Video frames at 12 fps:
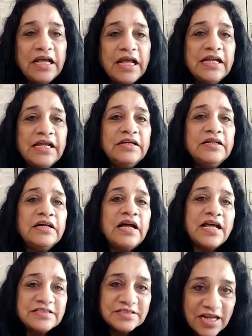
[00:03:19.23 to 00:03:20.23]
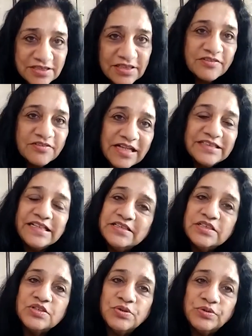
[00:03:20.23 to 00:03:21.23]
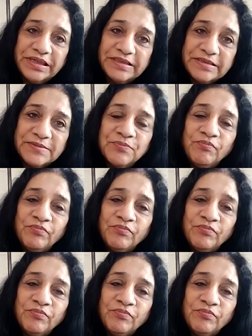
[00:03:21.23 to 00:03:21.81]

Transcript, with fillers: and I started writing stories.